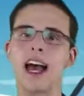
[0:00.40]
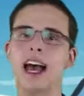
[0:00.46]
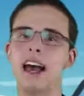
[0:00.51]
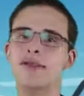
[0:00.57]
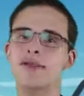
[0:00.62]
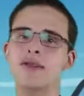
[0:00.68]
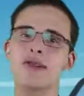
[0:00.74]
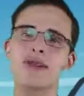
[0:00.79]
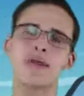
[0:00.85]

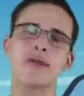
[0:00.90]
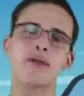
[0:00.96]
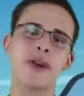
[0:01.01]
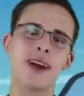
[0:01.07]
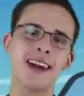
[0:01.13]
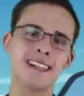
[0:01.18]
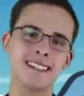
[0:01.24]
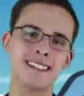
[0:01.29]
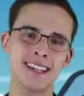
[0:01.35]
After the
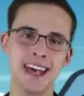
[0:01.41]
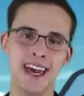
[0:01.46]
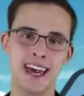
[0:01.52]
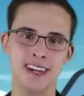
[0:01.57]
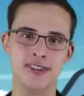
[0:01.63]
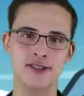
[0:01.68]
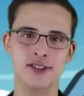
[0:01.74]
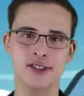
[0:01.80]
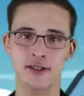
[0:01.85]
frantic
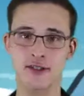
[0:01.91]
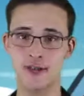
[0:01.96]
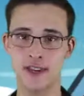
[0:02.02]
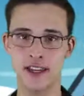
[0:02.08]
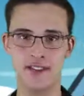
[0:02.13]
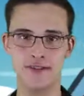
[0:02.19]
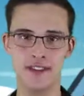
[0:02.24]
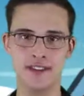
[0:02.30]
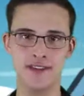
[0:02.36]
action of
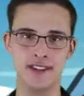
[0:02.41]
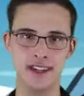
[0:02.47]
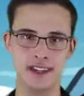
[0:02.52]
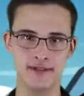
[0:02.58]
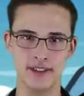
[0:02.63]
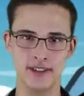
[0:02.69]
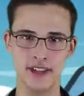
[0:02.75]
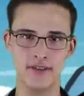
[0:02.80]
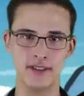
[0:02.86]

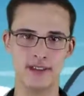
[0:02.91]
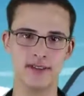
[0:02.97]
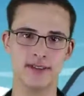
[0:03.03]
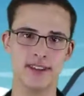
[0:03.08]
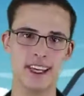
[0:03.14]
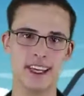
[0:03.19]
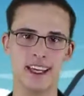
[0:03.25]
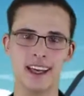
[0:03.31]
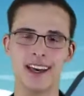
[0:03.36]

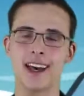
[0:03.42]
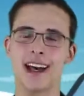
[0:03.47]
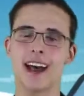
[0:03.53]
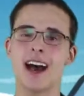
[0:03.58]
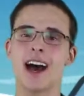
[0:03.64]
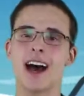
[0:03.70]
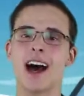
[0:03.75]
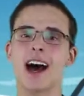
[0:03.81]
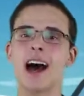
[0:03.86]
VVVVVV,
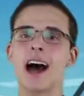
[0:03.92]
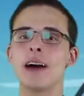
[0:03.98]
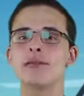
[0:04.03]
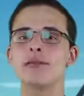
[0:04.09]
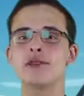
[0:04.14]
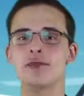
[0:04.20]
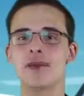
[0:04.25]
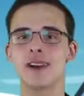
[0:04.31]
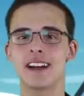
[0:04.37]
I
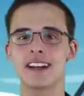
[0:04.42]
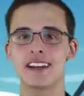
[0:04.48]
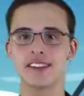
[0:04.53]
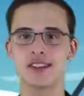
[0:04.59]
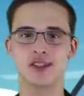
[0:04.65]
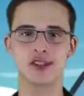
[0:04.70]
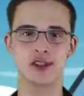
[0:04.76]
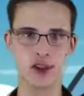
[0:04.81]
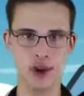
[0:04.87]
was ready
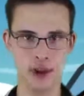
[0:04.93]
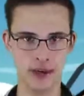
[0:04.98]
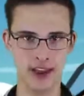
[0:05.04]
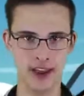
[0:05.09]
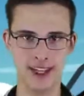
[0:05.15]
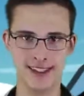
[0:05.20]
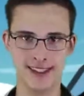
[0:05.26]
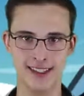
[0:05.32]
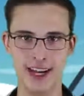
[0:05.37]
to slow
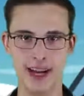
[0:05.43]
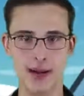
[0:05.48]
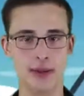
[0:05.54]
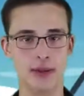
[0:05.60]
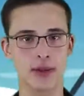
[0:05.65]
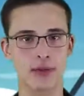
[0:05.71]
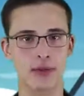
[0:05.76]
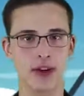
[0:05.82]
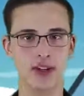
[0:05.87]
things down
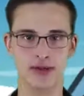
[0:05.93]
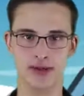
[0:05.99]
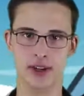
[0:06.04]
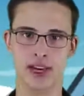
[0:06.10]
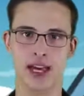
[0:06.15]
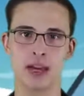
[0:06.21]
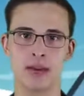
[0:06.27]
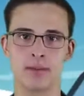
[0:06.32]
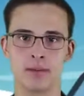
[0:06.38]
with a puzzle
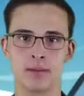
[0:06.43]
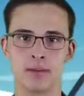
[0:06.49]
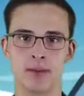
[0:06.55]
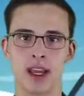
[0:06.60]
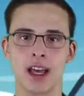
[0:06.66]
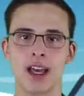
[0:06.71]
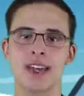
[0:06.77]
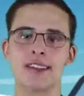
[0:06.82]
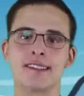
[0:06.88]
game.
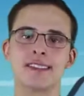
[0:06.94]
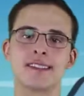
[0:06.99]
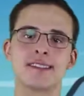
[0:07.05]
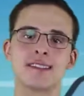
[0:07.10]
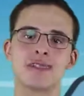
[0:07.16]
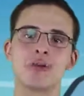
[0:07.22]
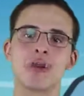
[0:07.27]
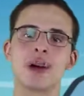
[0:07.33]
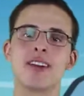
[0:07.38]
Did
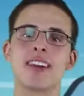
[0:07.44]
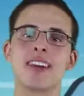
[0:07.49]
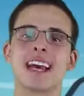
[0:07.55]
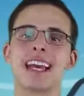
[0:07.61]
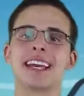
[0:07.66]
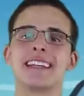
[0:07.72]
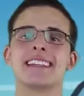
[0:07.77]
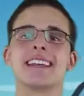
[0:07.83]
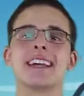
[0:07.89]

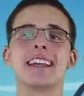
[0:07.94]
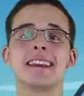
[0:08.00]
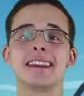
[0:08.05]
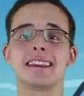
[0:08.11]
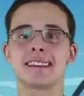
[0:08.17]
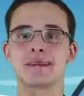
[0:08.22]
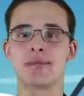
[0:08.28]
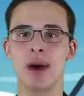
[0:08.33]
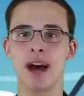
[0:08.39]
Squareland hit the
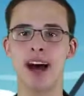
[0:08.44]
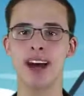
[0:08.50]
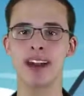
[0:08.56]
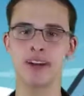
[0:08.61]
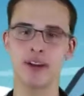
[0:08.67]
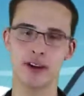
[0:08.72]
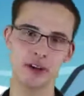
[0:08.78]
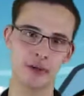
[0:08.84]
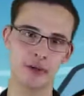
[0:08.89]

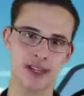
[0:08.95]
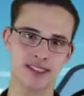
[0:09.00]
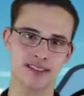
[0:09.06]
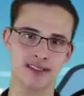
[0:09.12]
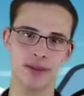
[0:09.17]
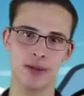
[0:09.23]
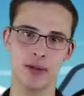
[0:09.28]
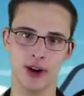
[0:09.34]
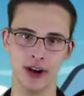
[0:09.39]
spot or miss
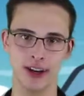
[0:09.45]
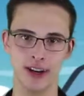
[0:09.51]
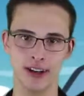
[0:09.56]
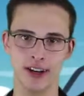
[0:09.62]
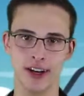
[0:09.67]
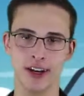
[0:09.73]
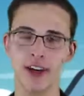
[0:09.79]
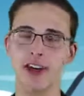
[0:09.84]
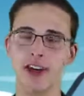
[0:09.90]
the mark?
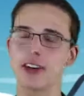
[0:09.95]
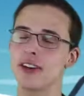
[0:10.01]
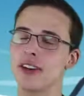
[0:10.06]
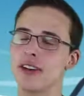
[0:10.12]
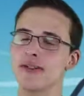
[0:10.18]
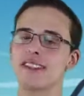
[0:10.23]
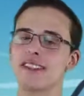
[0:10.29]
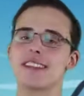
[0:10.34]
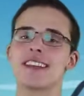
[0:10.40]
You'll
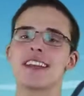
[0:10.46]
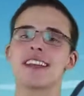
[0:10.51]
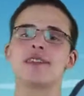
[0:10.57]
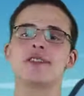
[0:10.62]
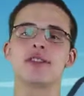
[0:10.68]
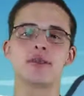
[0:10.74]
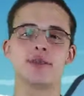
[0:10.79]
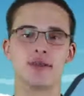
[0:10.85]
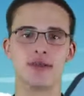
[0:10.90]
have to stay
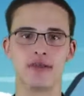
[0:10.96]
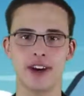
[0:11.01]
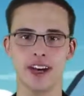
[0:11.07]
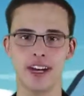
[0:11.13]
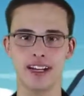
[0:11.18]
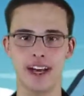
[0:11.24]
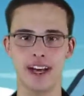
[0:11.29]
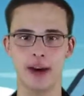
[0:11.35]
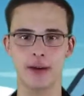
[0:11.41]
tuned to
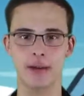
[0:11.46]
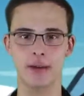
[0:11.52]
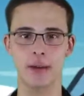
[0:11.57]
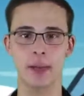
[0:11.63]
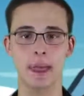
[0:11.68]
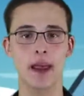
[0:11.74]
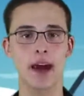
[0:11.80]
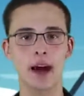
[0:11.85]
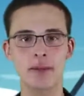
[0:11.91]
find out.
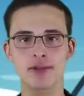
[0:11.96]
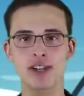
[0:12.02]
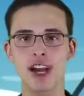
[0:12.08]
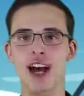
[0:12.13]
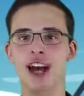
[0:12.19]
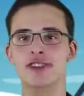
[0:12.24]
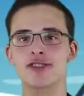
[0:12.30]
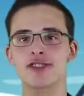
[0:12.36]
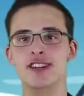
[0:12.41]
I'm
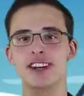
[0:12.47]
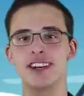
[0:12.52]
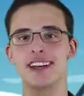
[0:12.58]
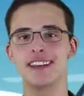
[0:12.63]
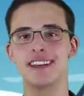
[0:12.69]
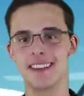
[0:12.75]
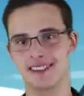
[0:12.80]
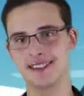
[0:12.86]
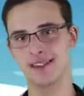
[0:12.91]
Josh,
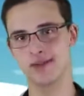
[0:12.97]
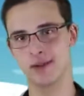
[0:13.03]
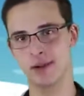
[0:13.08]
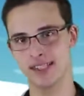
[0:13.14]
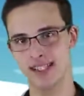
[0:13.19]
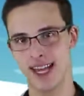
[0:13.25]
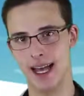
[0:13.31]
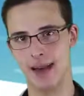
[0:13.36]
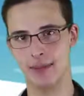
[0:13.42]
and this is
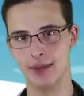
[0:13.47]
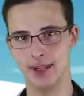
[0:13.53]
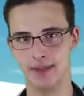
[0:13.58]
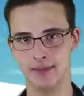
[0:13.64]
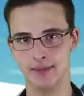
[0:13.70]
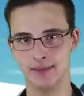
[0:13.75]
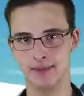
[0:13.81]
What's APPenin'.